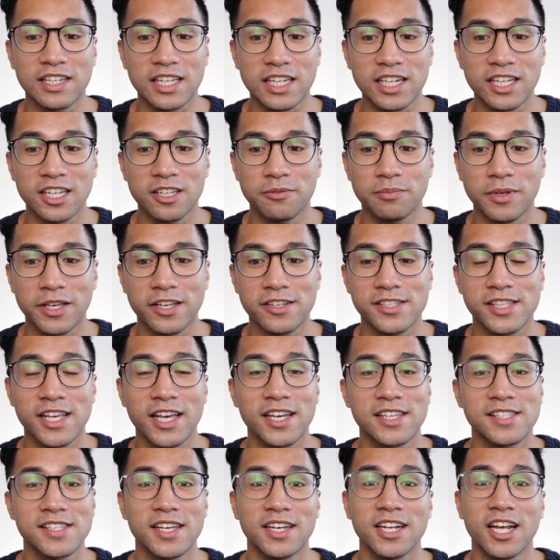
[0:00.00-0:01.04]
need it because
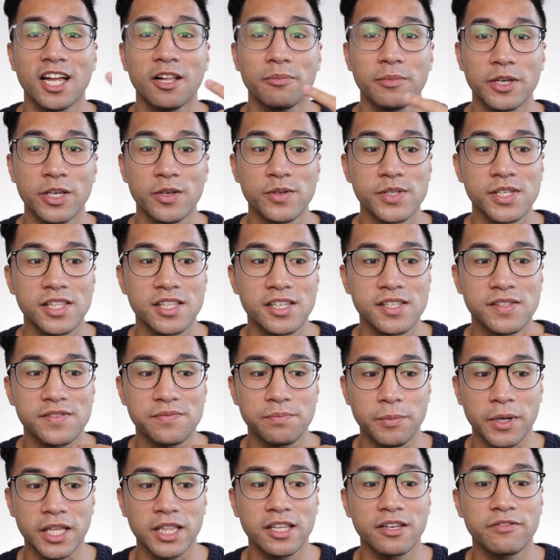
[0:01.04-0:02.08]
like I said I'll be using
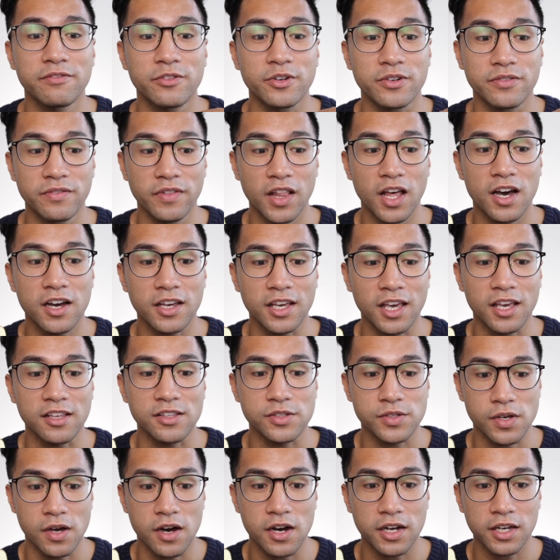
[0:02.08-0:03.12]
this mainly for vlogging
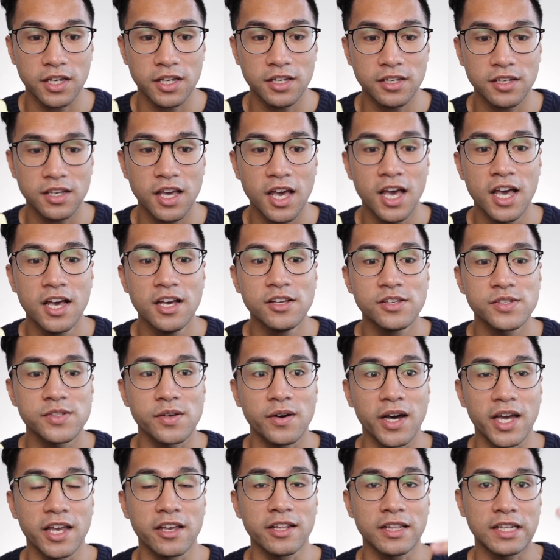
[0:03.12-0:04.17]
talking
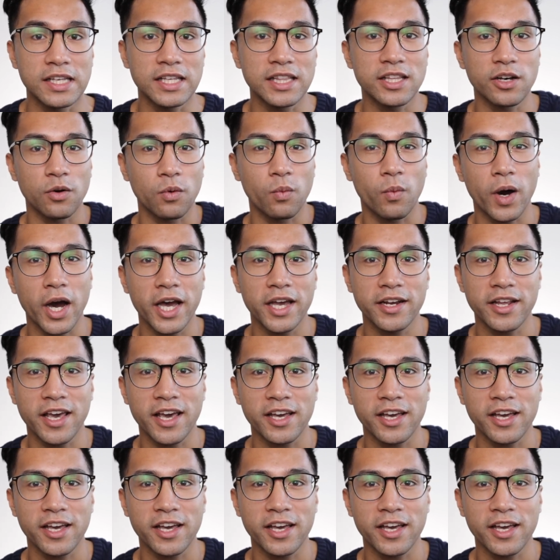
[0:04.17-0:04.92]
so I need the wide